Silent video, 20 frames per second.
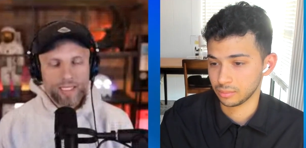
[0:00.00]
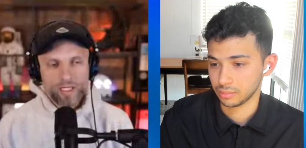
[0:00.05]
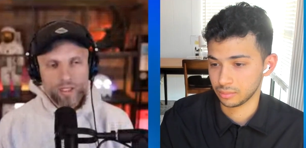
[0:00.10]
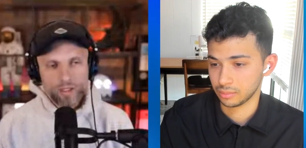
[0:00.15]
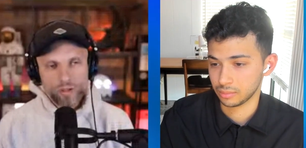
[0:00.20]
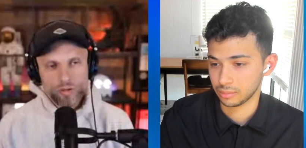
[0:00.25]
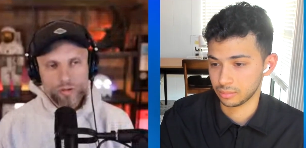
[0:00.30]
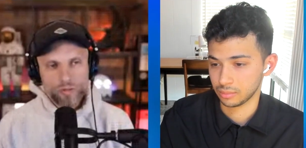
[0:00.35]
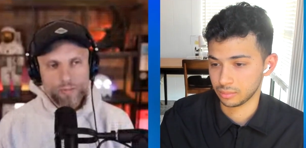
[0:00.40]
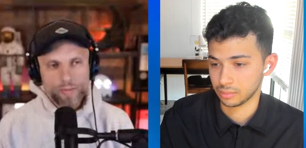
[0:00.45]

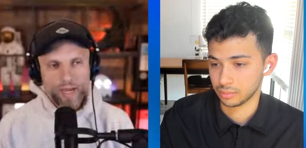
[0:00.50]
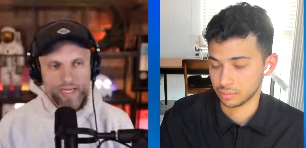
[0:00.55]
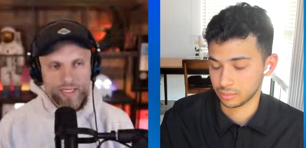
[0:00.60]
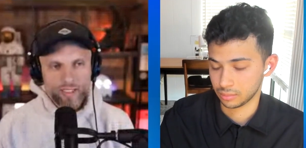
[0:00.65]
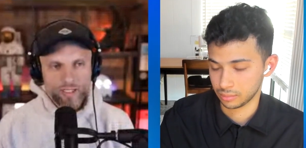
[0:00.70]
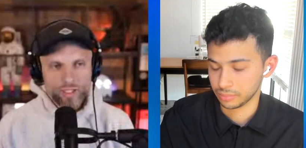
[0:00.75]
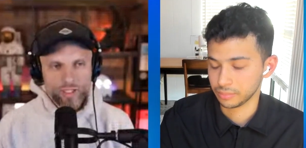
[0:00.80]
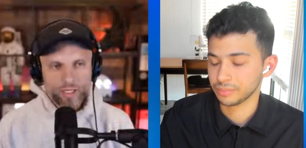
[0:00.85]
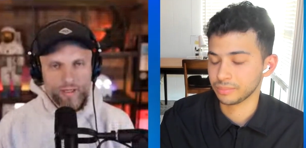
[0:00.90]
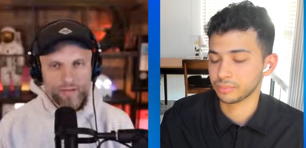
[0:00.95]
Speaker 1: that's a
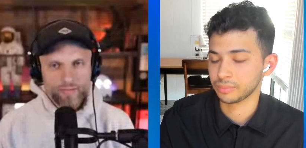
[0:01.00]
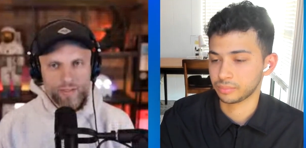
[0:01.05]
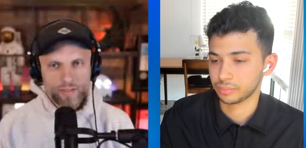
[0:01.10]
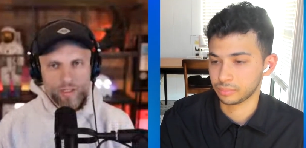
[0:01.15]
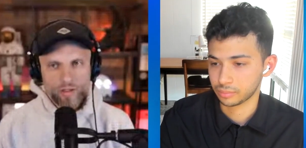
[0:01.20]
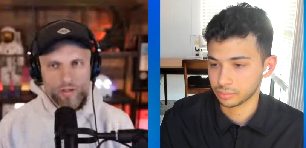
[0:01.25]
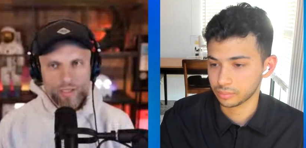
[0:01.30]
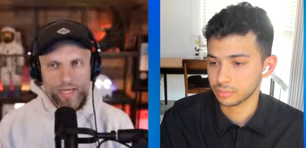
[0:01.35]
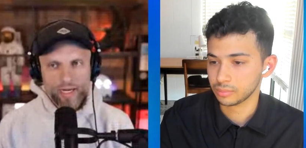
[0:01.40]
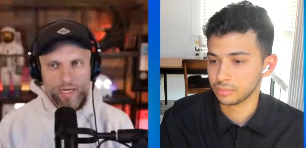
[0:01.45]
huge mind
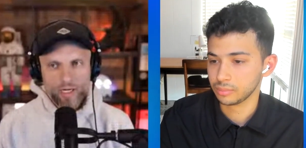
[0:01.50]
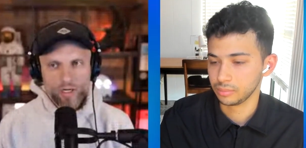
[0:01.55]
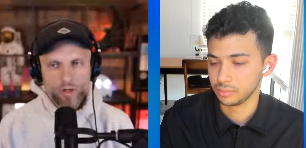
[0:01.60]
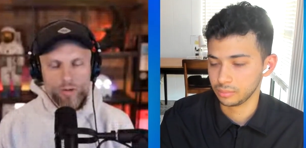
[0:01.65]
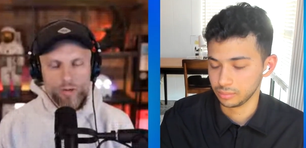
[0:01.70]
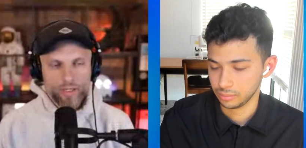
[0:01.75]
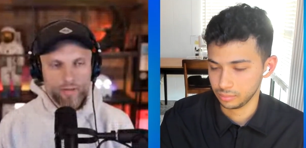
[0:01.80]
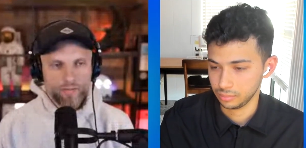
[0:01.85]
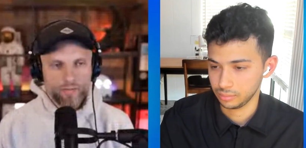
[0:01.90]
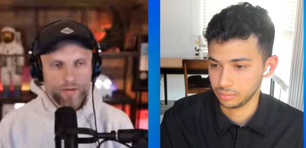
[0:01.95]
shift so
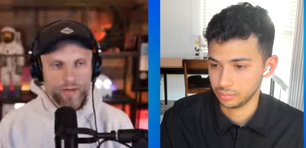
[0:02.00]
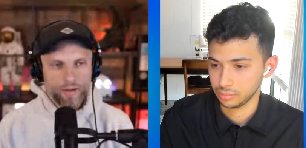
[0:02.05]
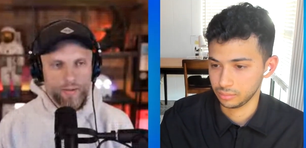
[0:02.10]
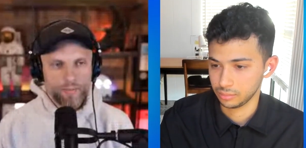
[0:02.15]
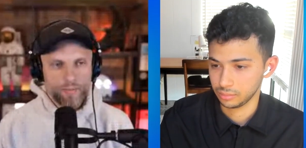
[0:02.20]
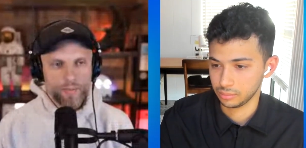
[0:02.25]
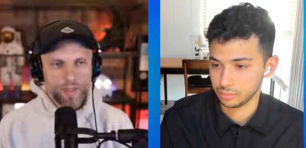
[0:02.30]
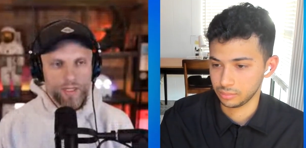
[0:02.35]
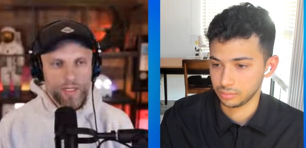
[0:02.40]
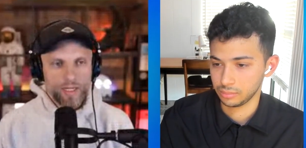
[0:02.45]
yeah
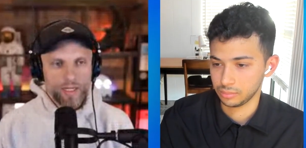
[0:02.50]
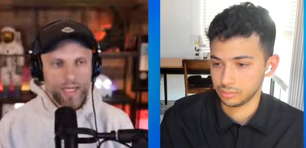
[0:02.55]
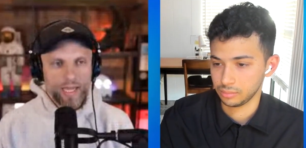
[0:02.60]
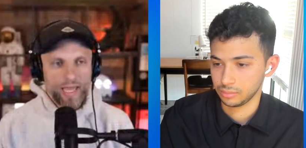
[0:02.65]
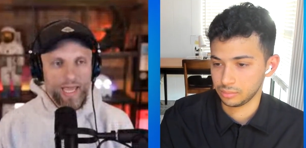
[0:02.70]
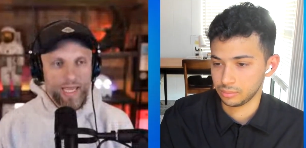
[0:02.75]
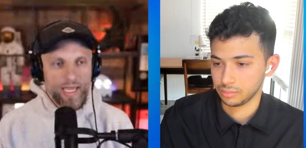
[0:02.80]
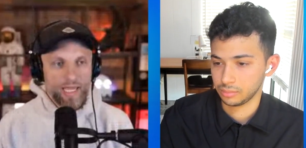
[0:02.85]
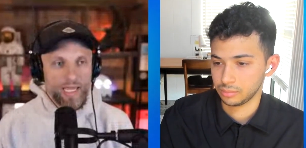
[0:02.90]
going from